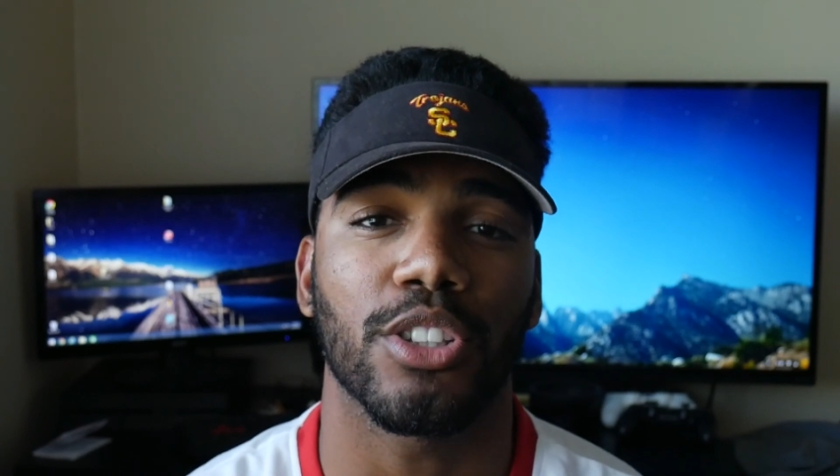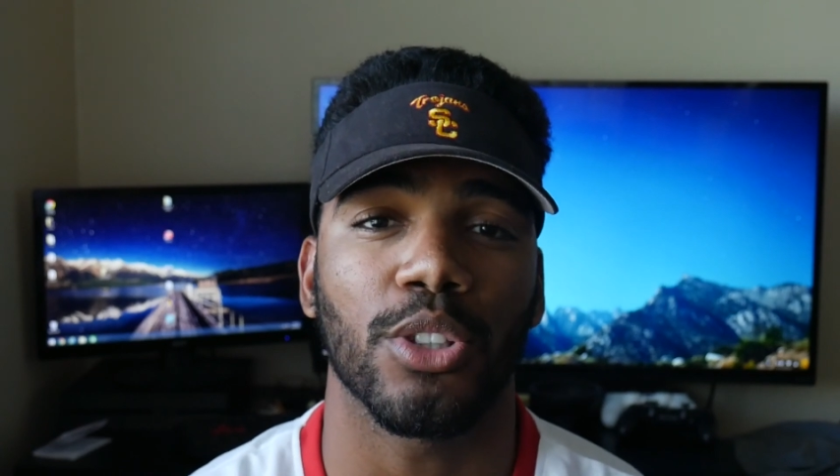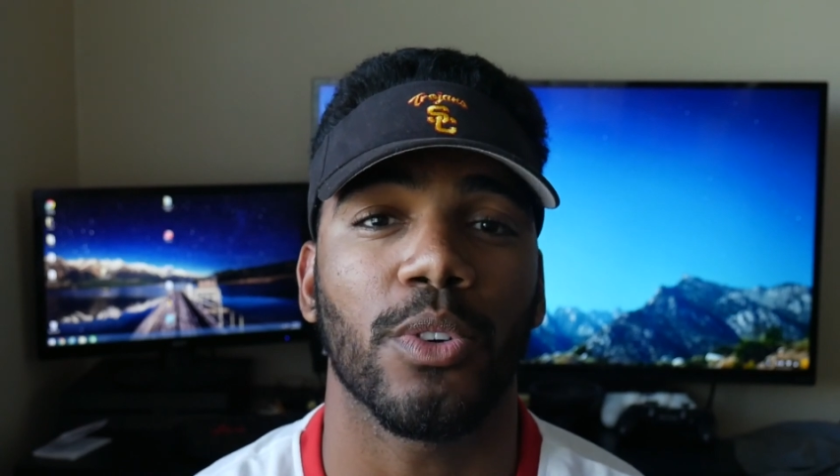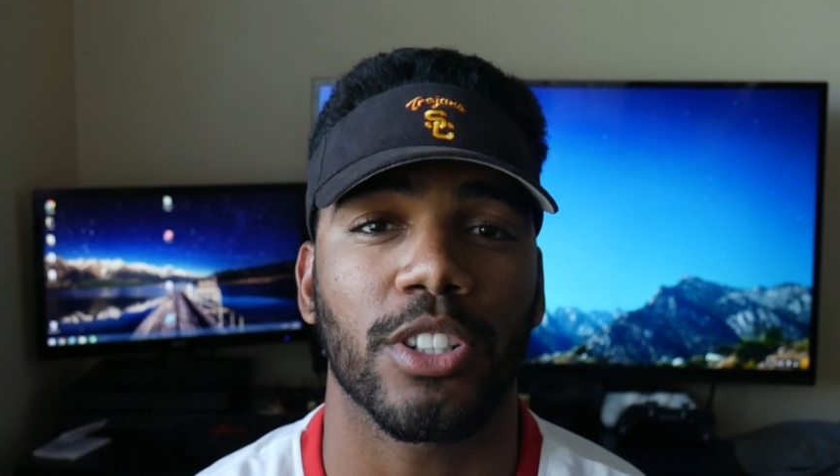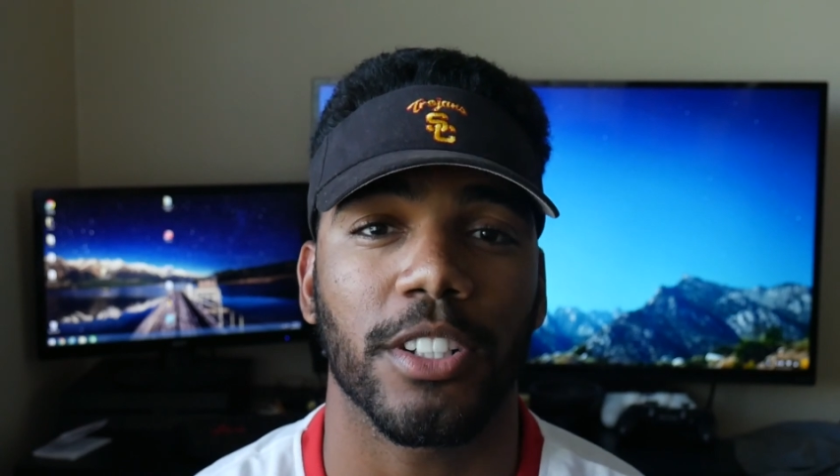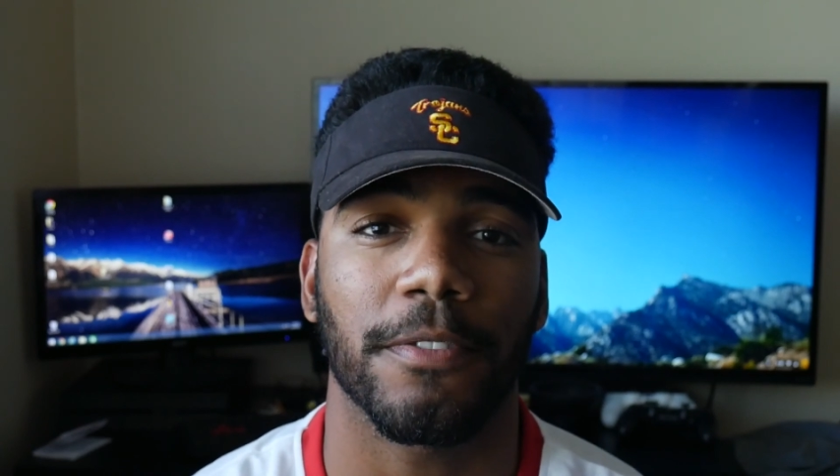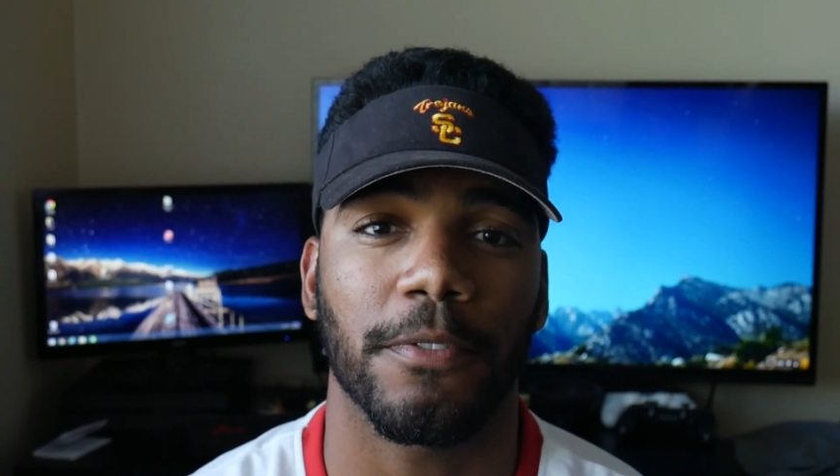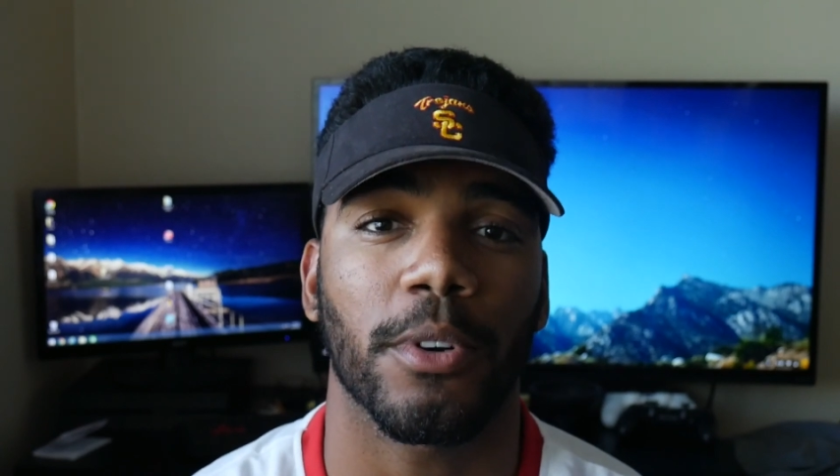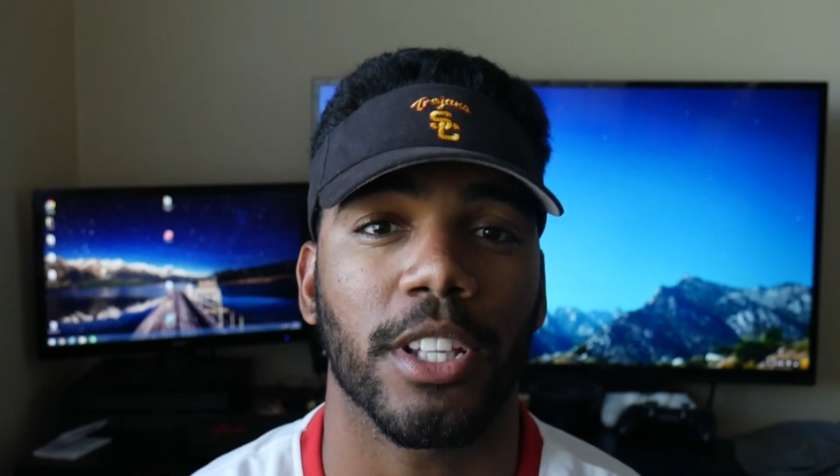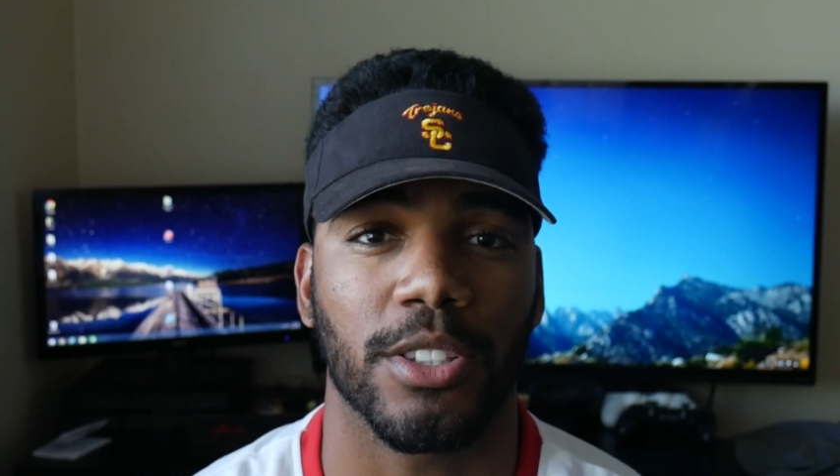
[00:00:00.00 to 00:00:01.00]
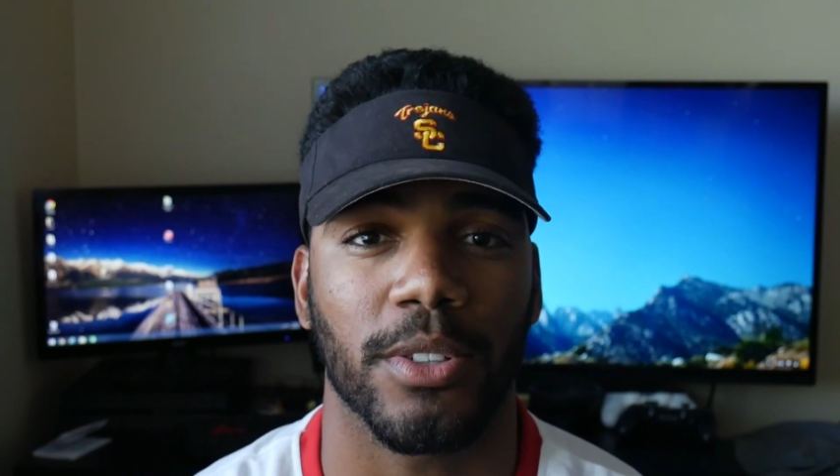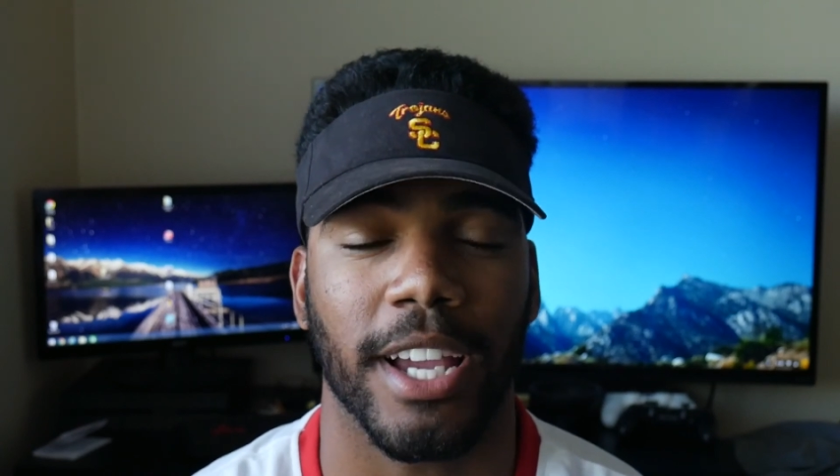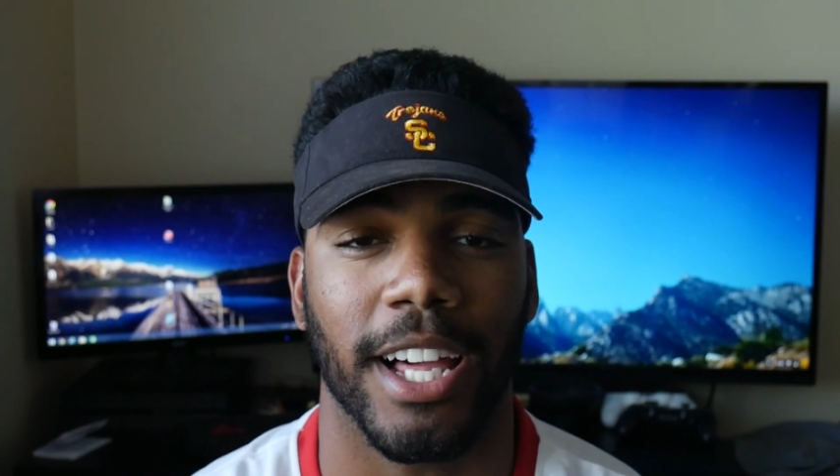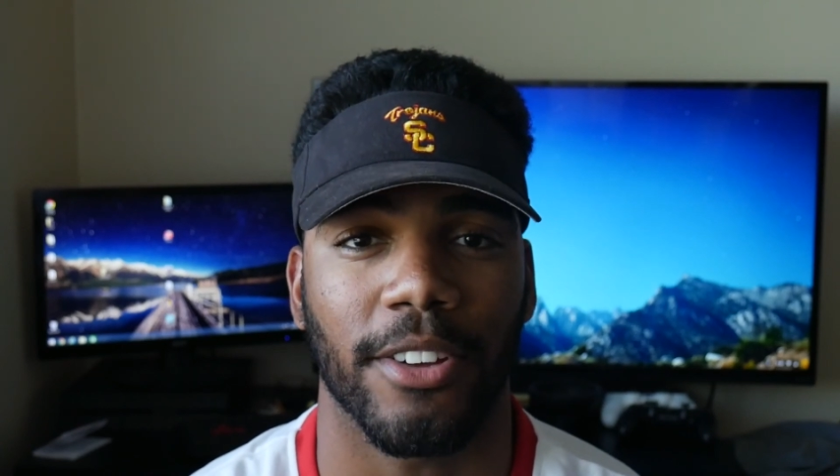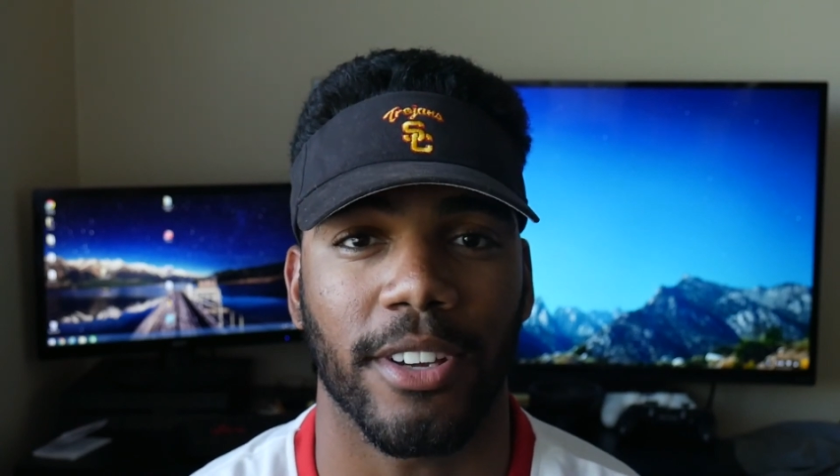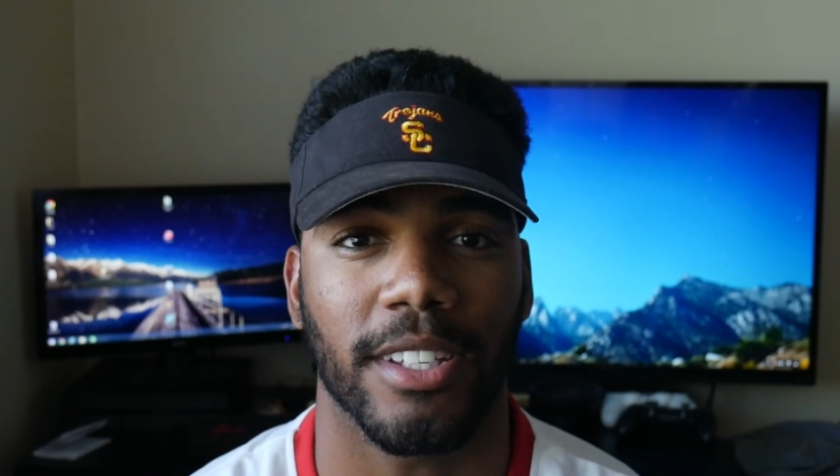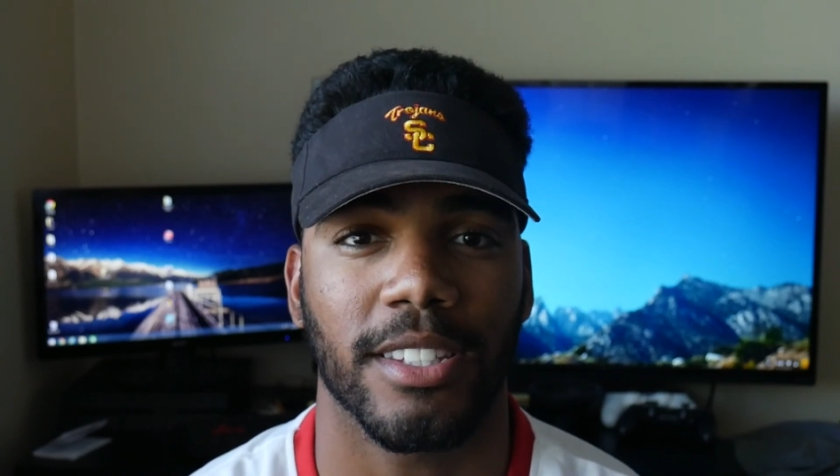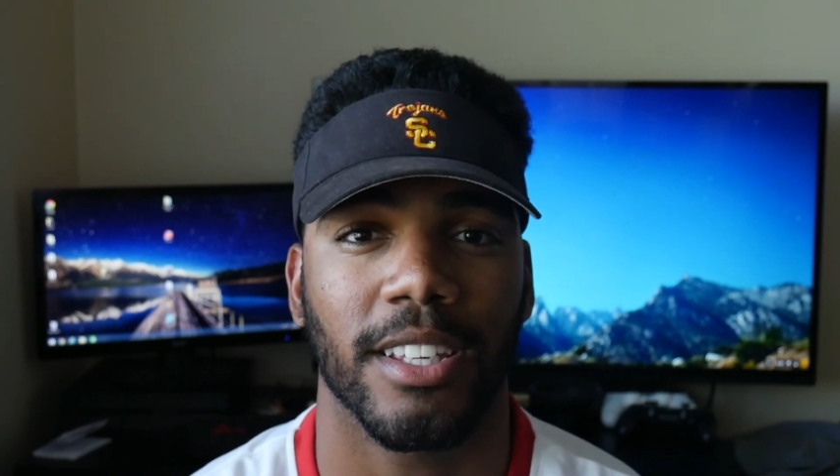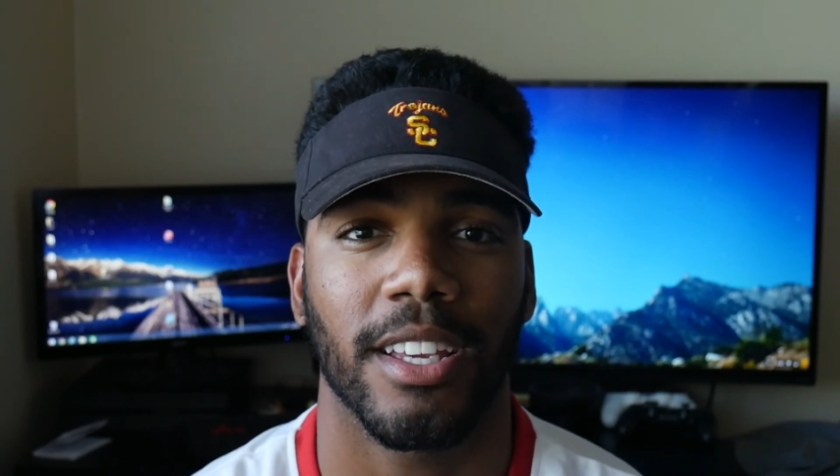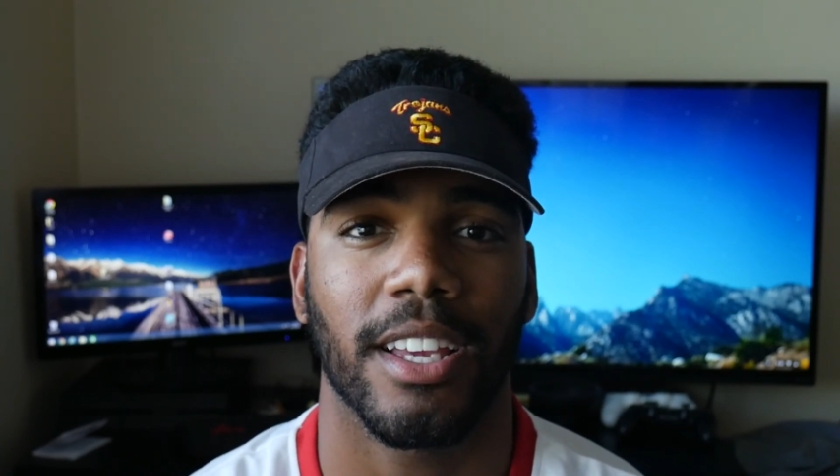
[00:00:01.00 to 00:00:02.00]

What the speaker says: 242 calories.